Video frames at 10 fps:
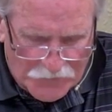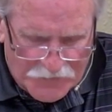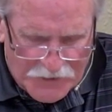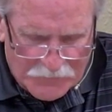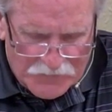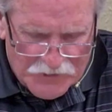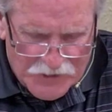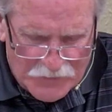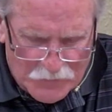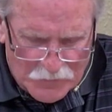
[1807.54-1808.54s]
came to
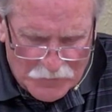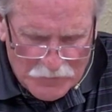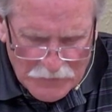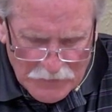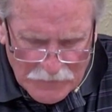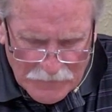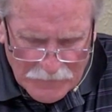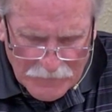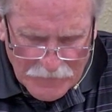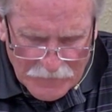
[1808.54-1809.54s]
Jehu,
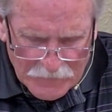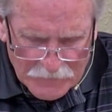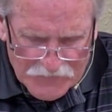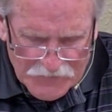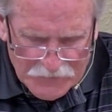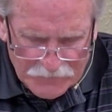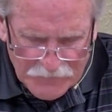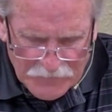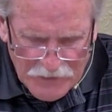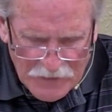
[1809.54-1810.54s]
the son of
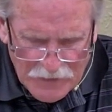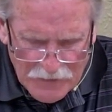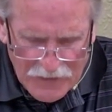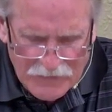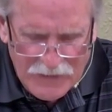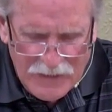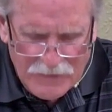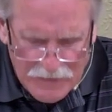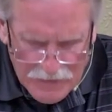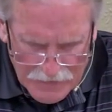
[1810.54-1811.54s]

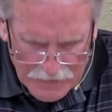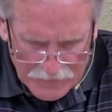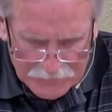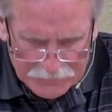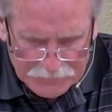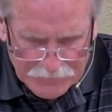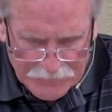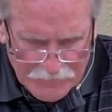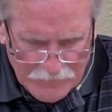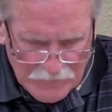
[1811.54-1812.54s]
Hanani,
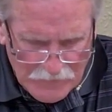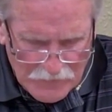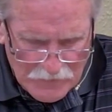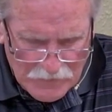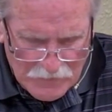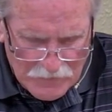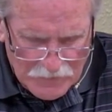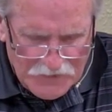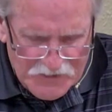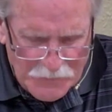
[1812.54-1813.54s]

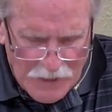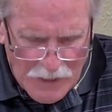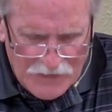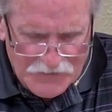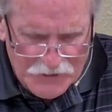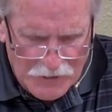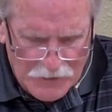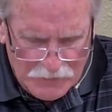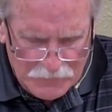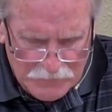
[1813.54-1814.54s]
against Baasha,
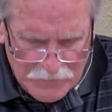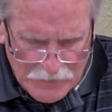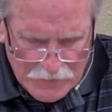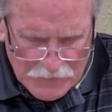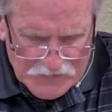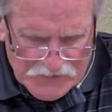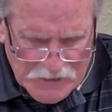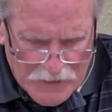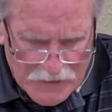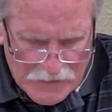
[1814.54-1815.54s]

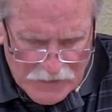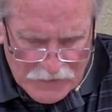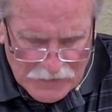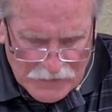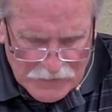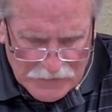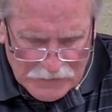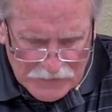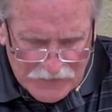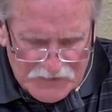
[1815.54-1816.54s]
saying,
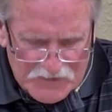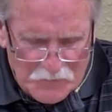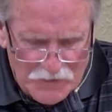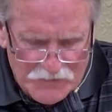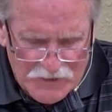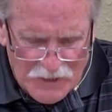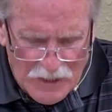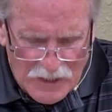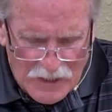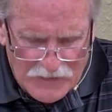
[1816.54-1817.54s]
Inasmuch
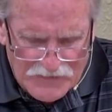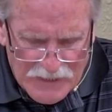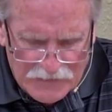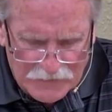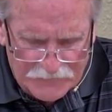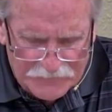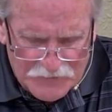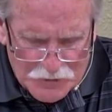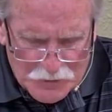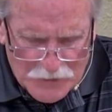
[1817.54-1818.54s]
as I
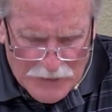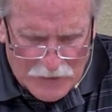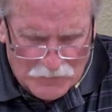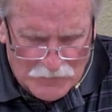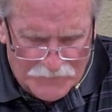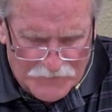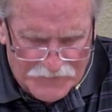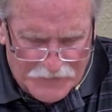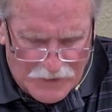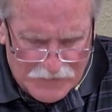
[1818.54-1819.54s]
lifted you out of the
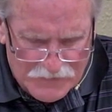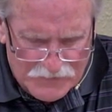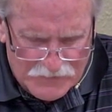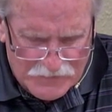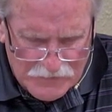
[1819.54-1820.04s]
dust,